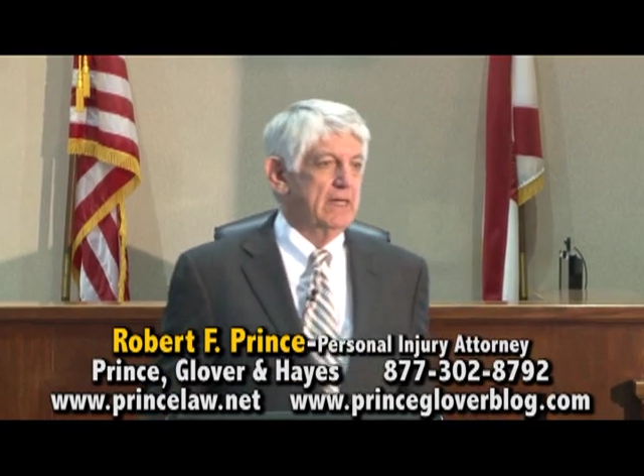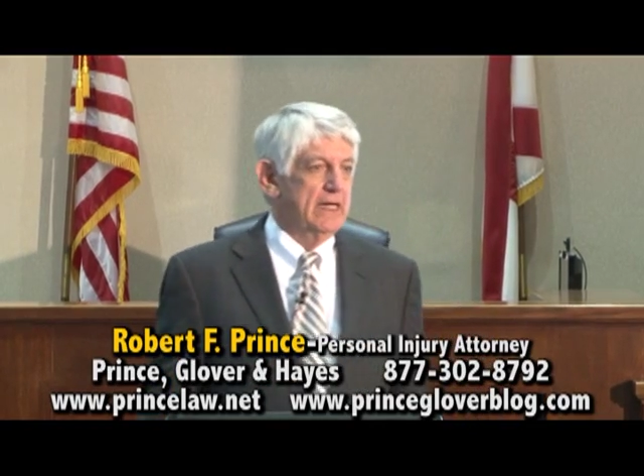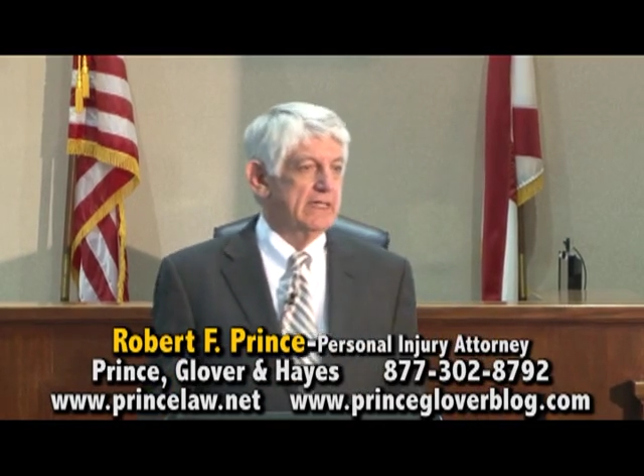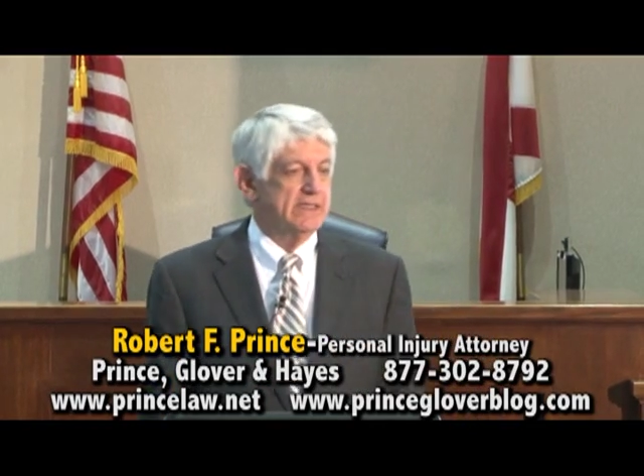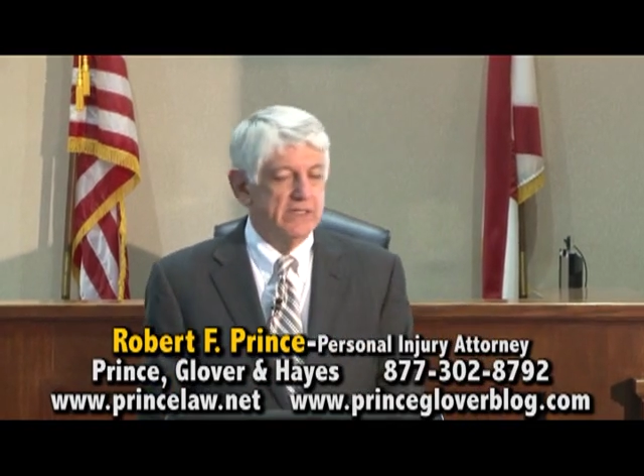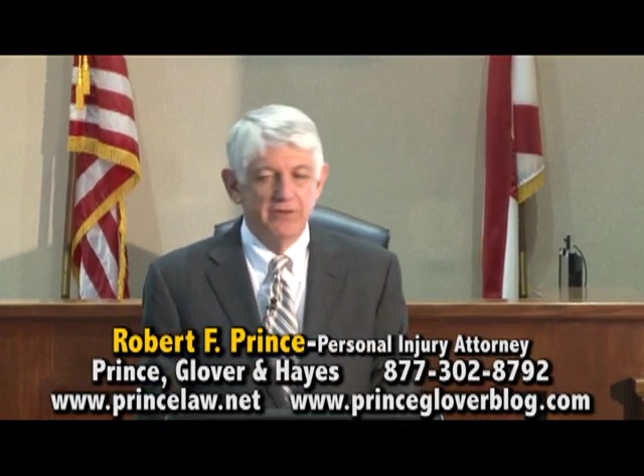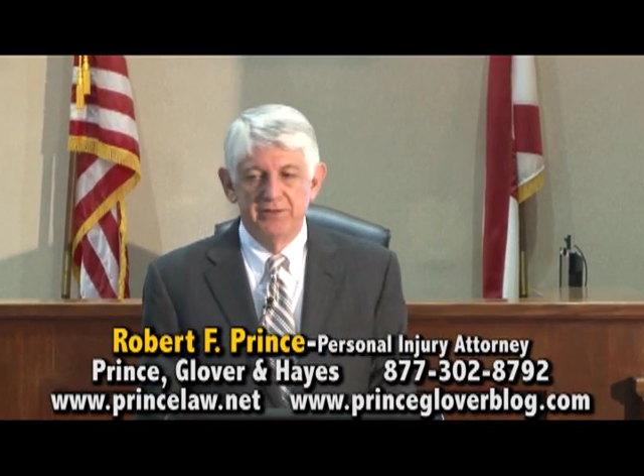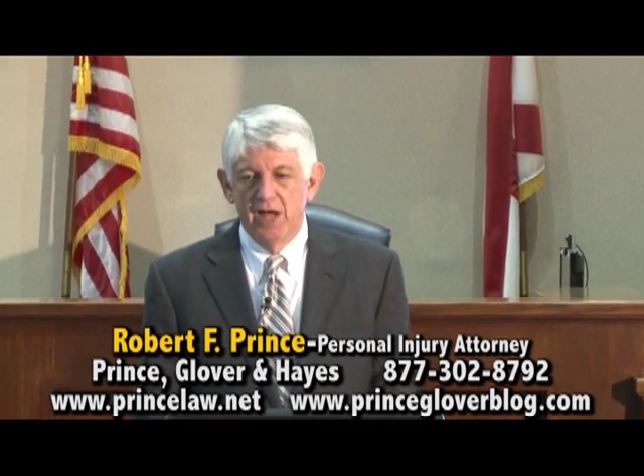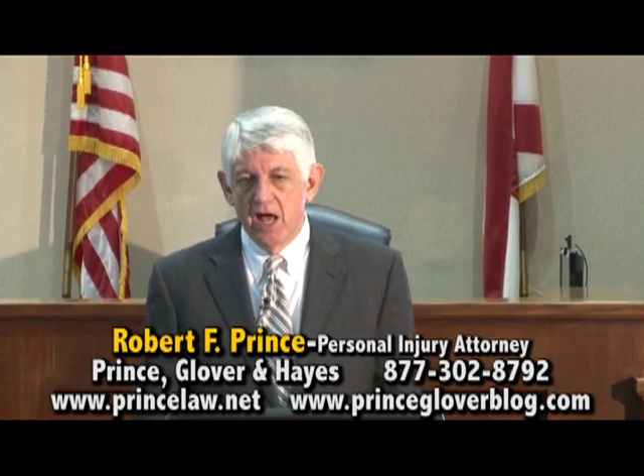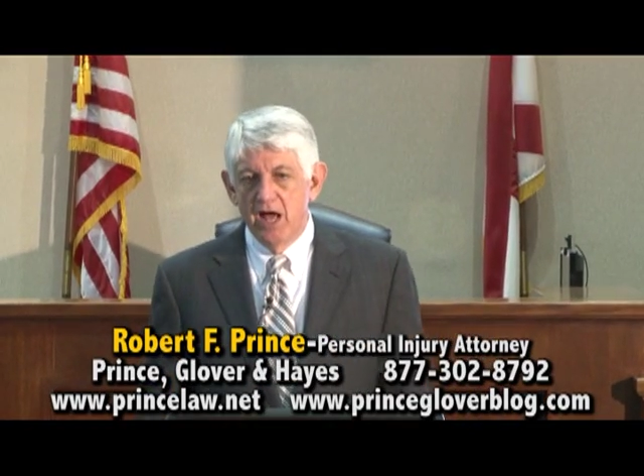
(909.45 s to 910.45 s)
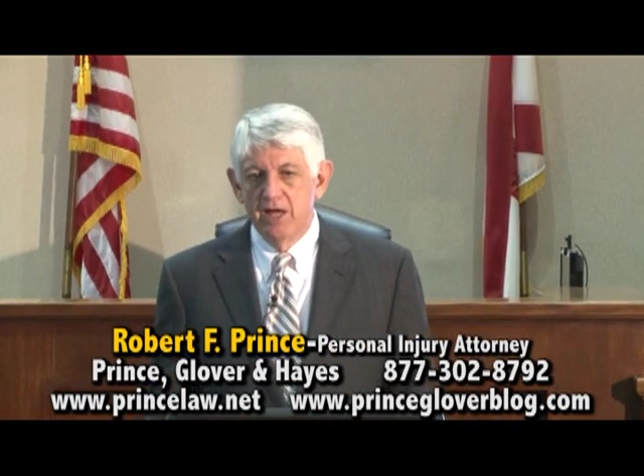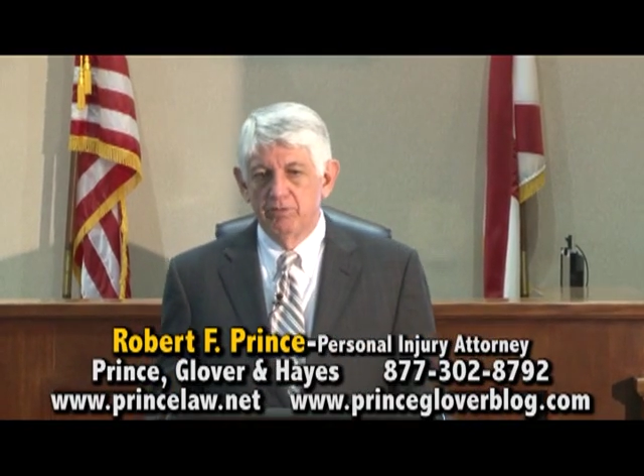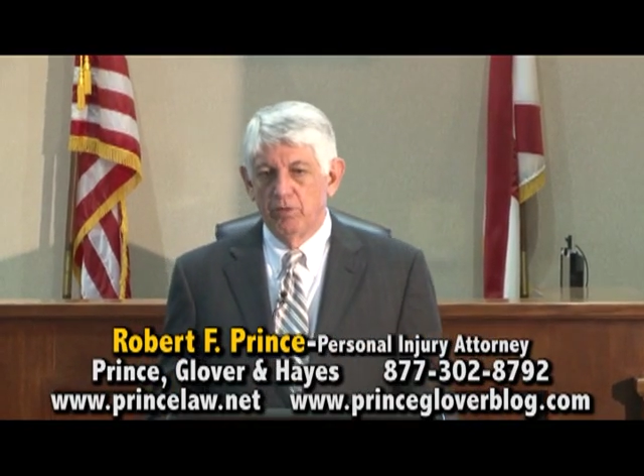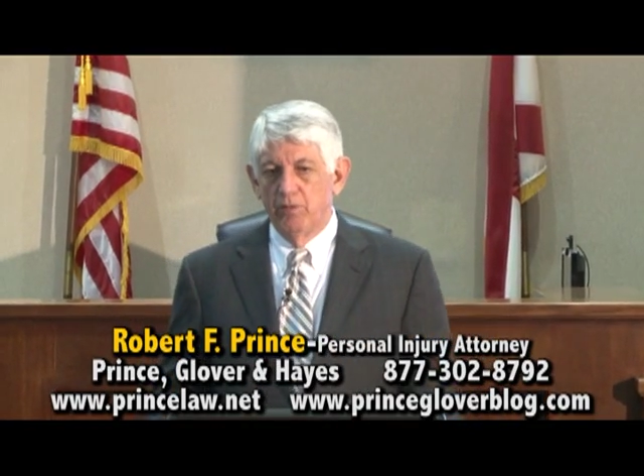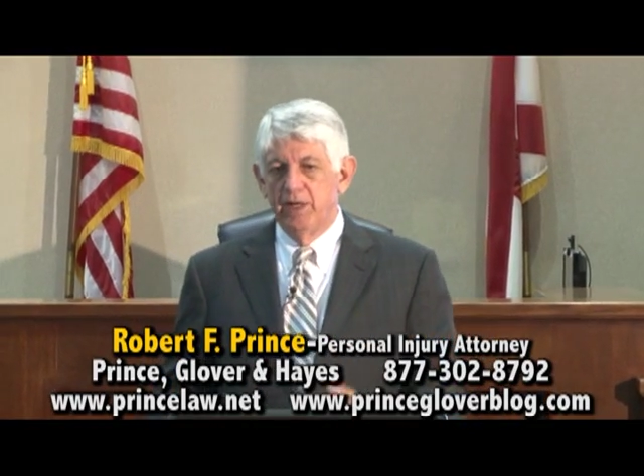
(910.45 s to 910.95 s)
It's your
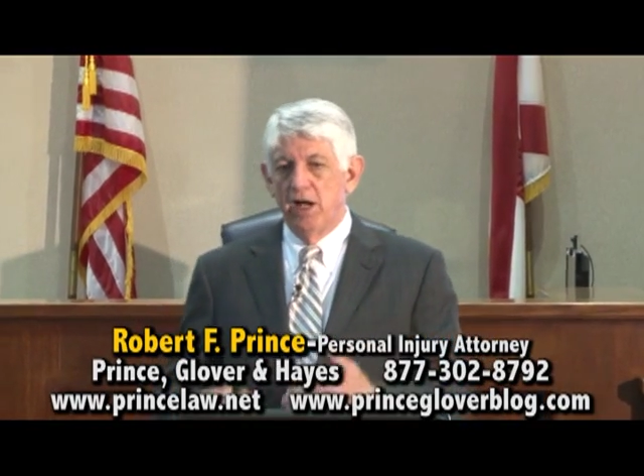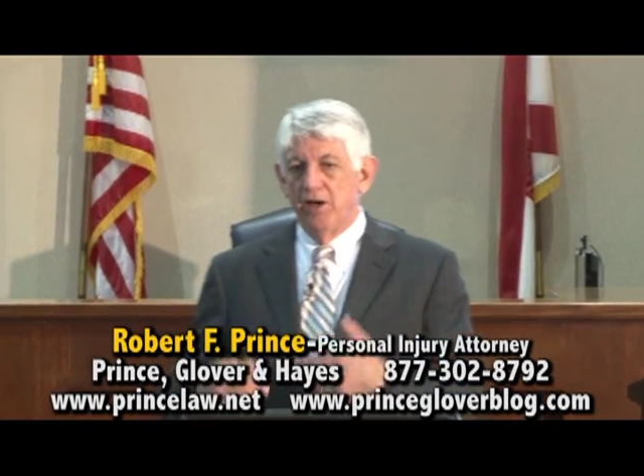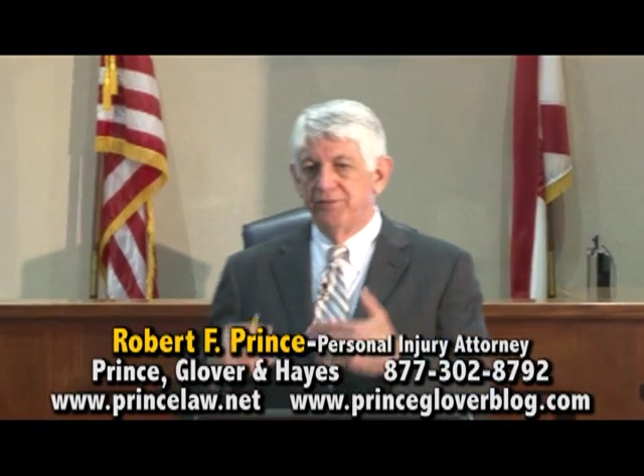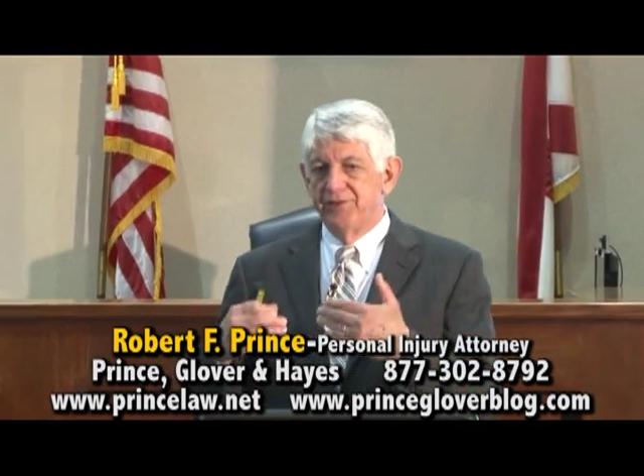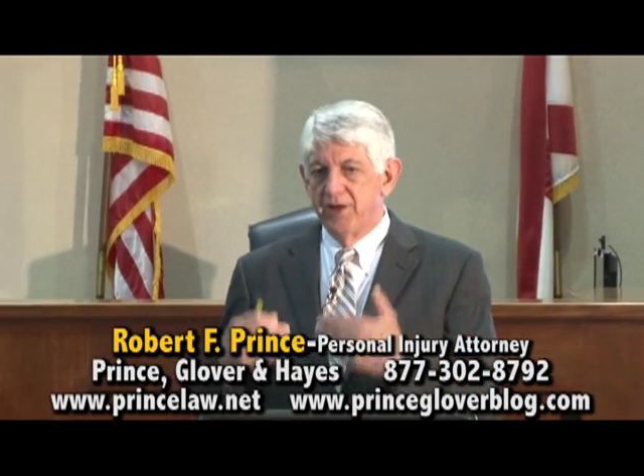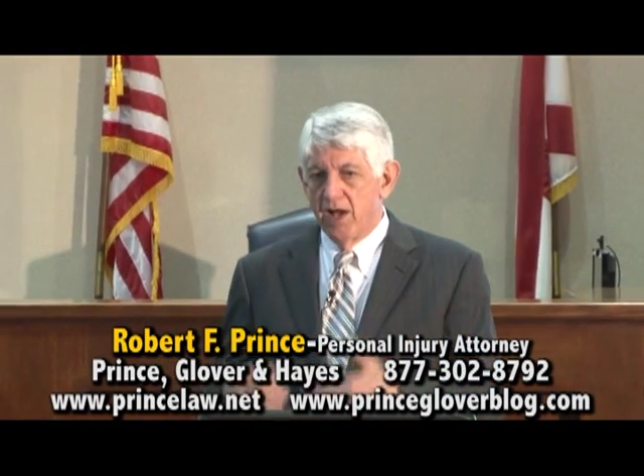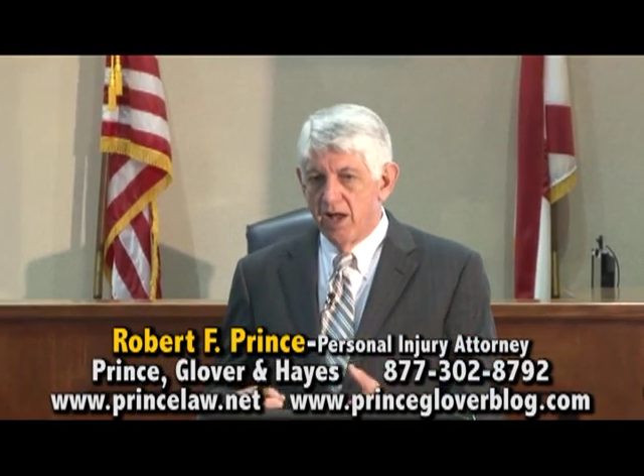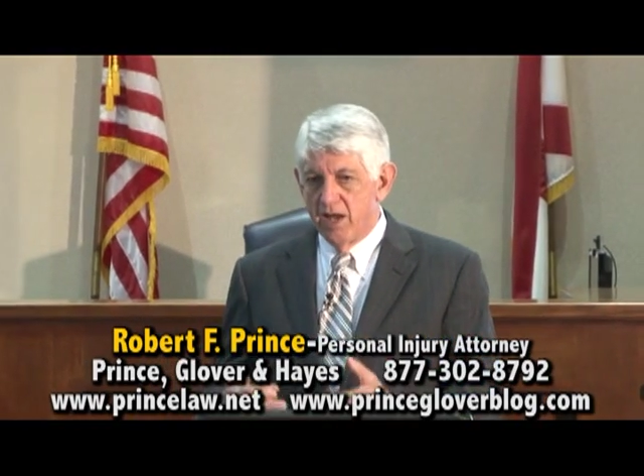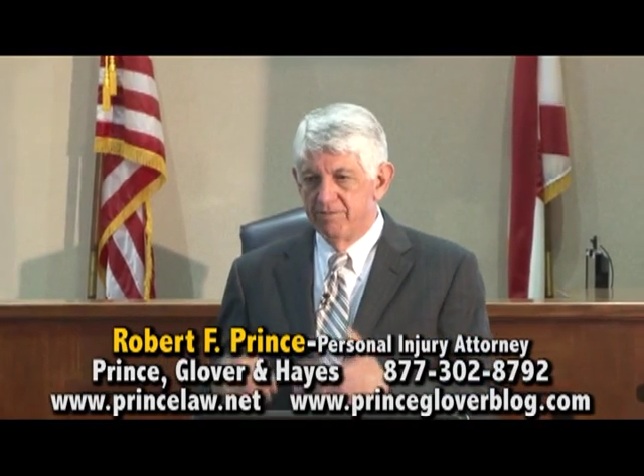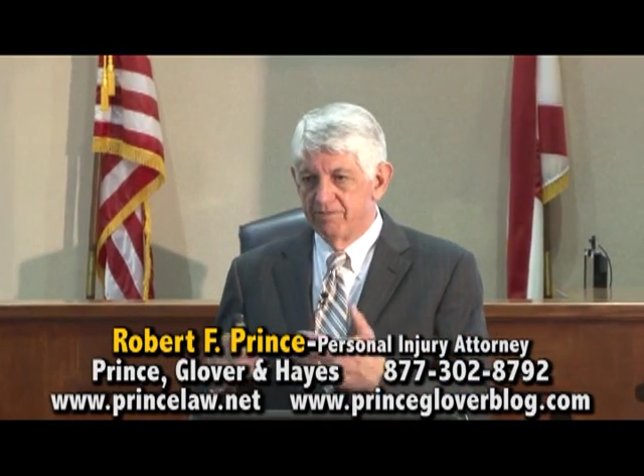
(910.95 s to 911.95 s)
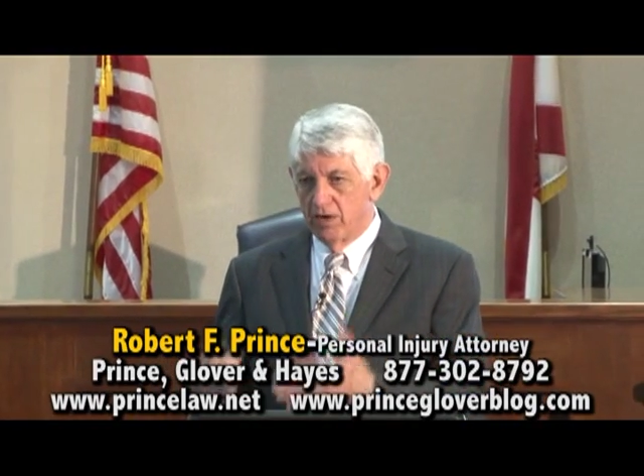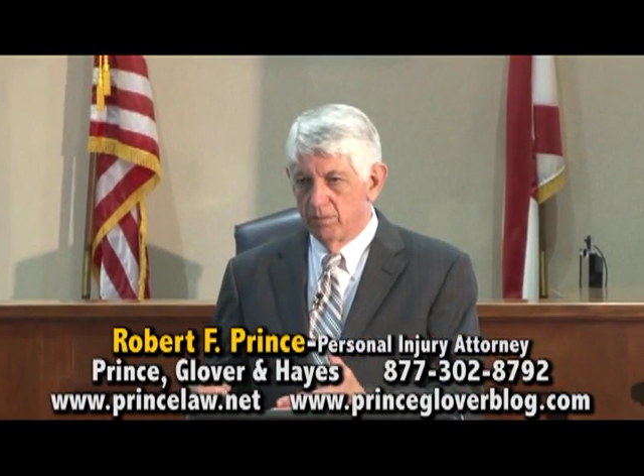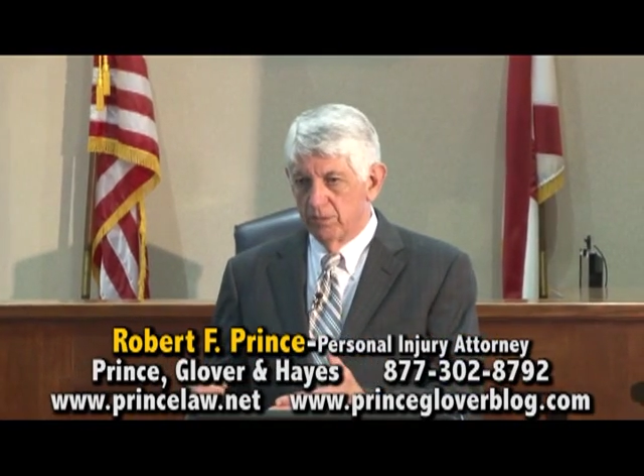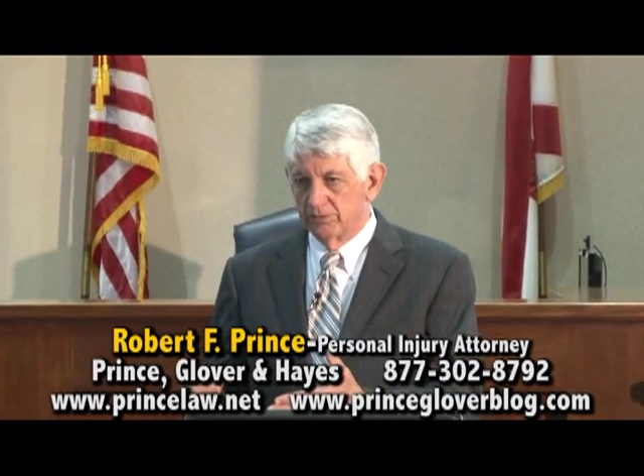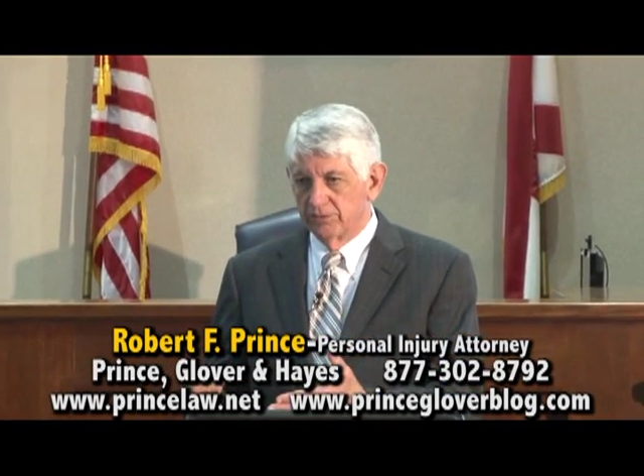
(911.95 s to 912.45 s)
what we call
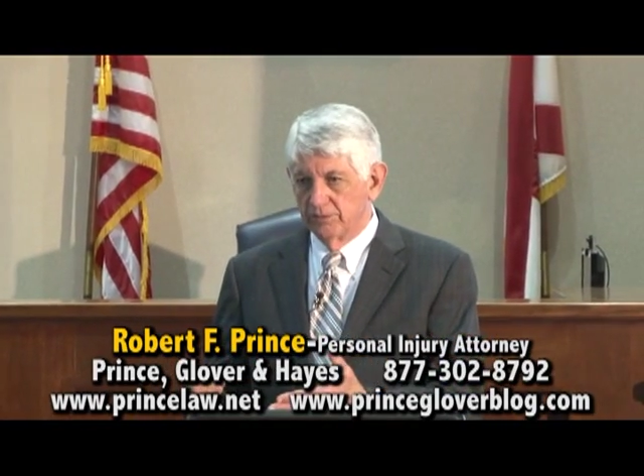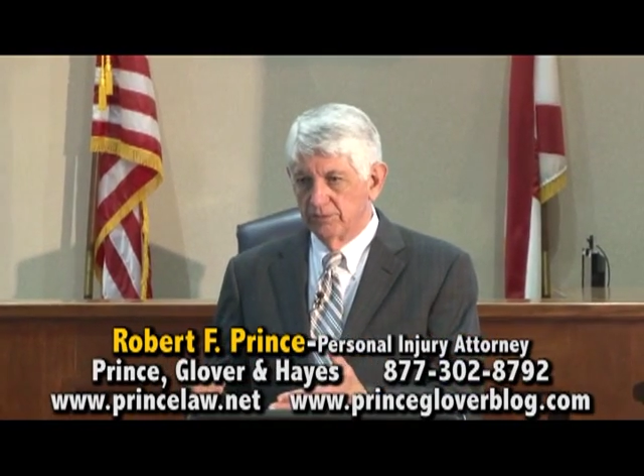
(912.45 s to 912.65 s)
nonverbals.